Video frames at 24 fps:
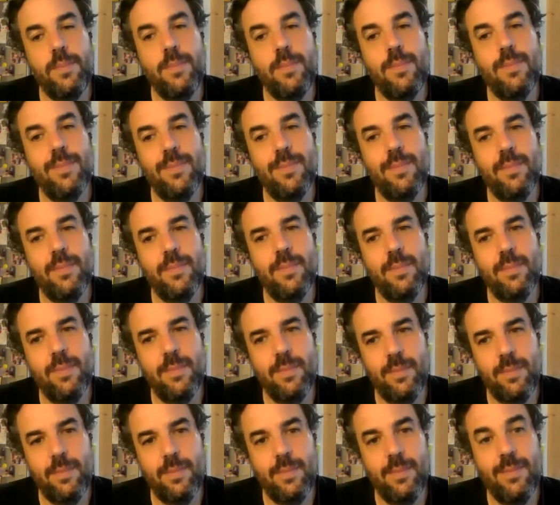
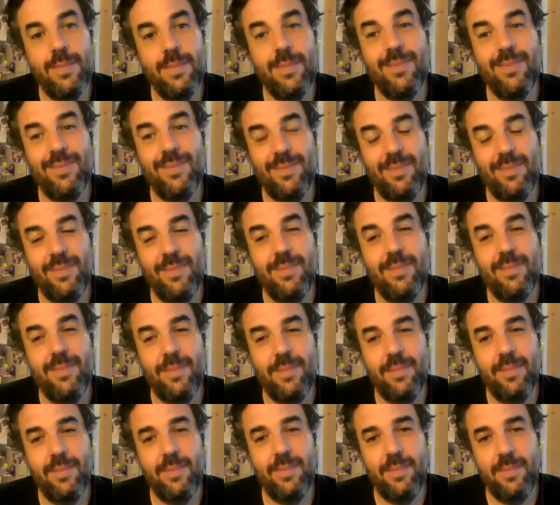
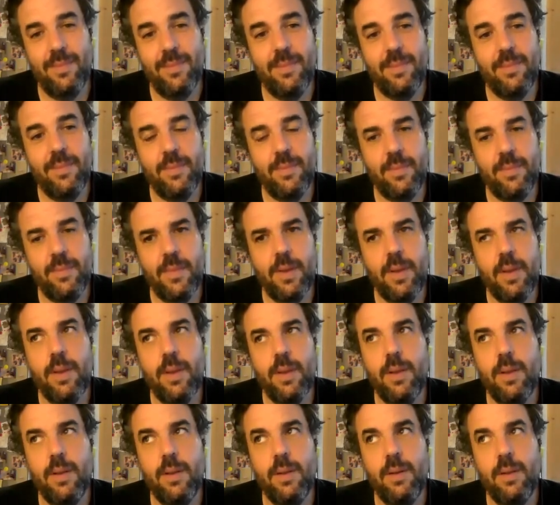
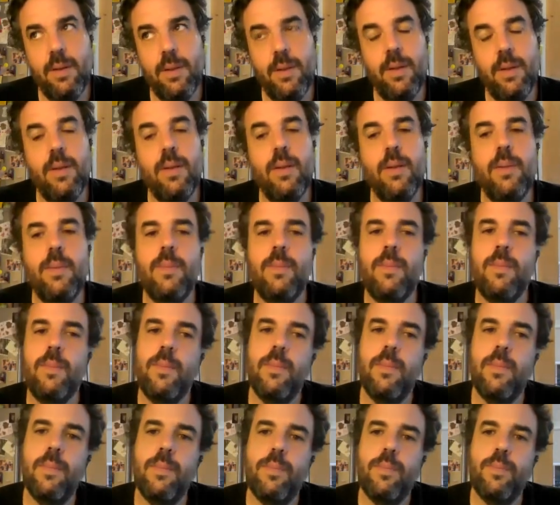
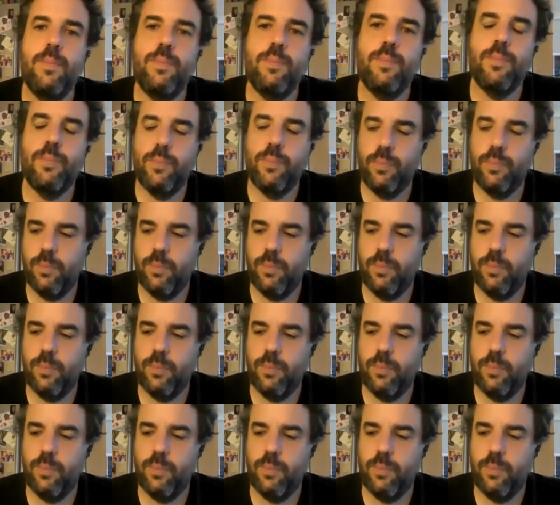No words are spoken by the person on screen.